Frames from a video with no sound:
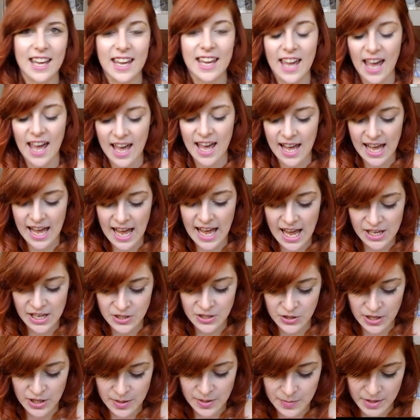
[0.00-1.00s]
a hair
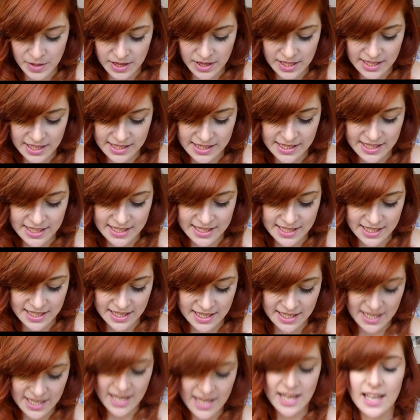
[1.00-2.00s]
treatment. This is
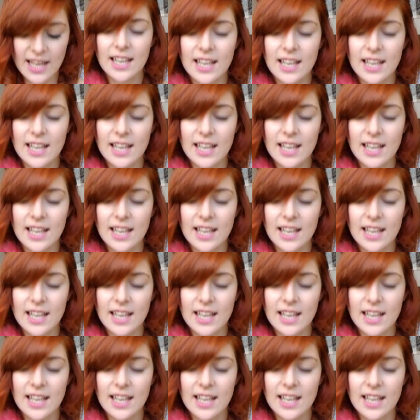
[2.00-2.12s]
the